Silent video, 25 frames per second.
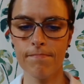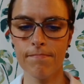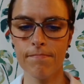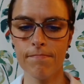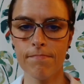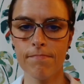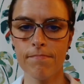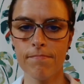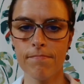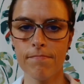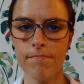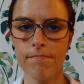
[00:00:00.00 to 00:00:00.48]

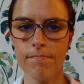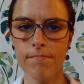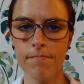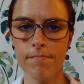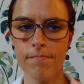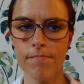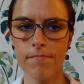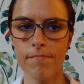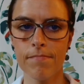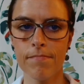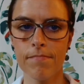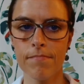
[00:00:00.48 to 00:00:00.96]

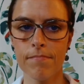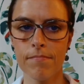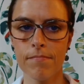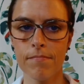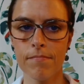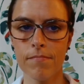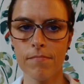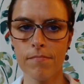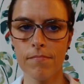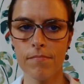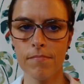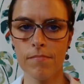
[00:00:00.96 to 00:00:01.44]

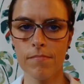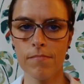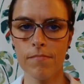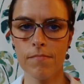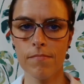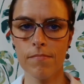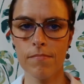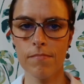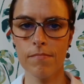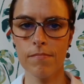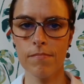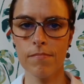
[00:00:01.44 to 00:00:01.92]

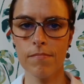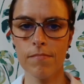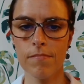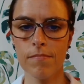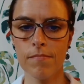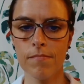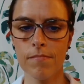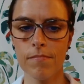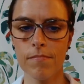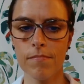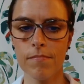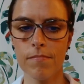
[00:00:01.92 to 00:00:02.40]

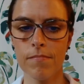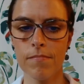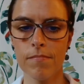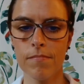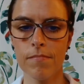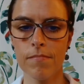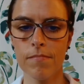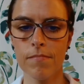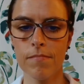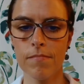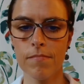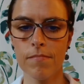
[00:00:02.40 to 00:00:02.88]

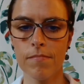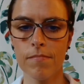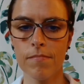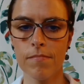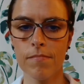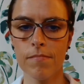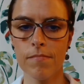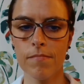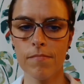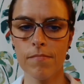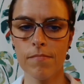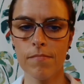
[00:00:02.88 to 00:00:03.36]

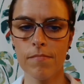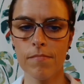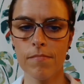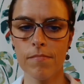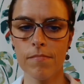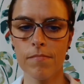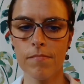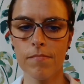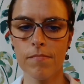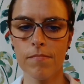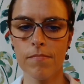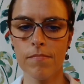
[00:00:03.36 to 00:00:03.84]

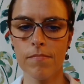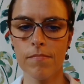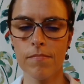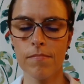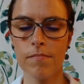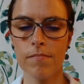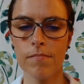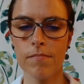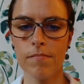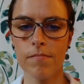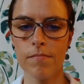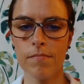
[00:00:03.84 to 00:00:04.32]

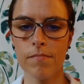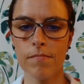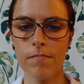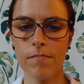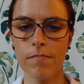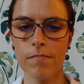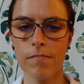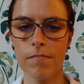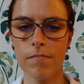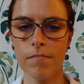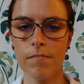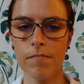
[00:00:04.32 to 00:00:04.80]

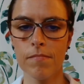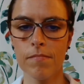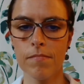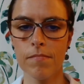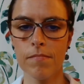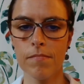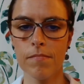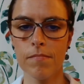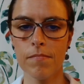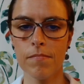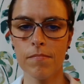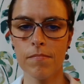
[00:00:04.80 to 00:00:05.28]

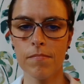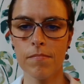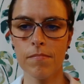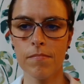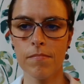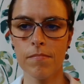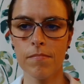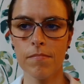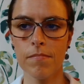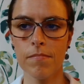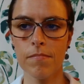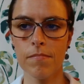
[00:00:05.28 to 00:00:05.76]

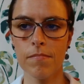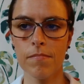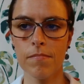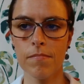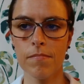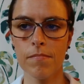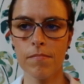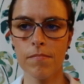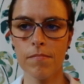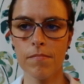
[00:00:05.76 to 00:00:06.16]
[no speech]